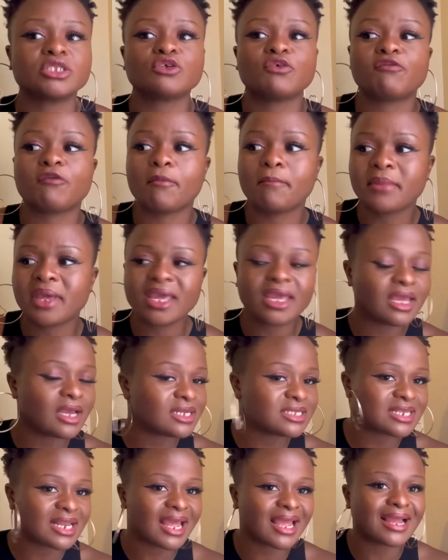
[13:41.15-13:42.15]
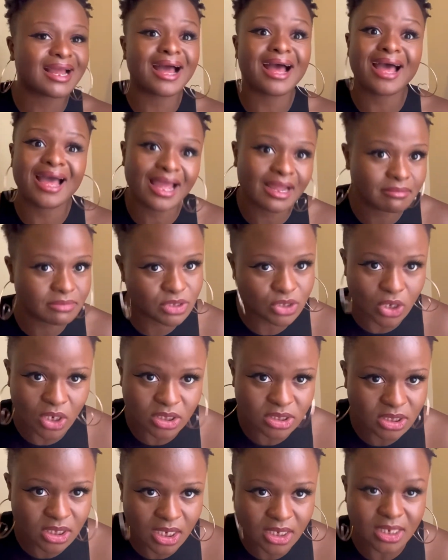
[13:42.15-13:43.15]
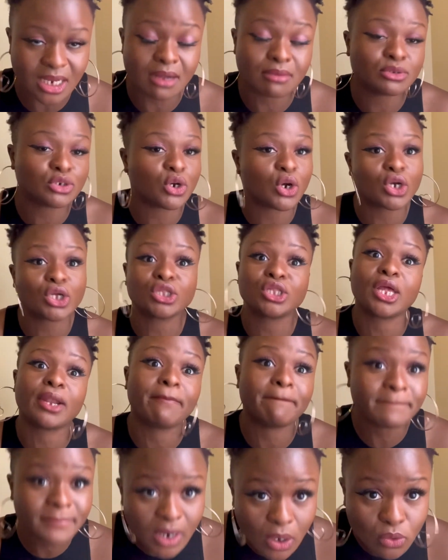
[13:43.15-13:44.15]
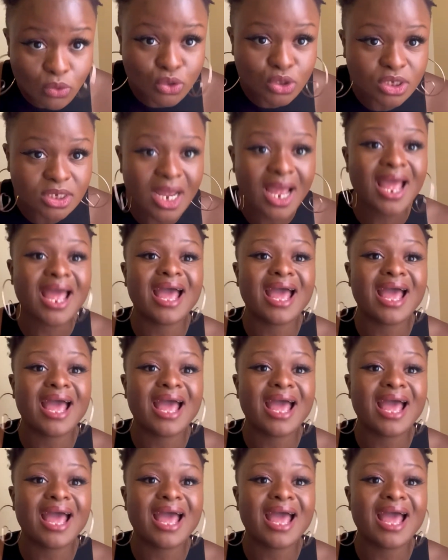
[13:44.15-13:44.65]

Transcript: So for me, it's like, I'm dark-skinned, I'm darker than most,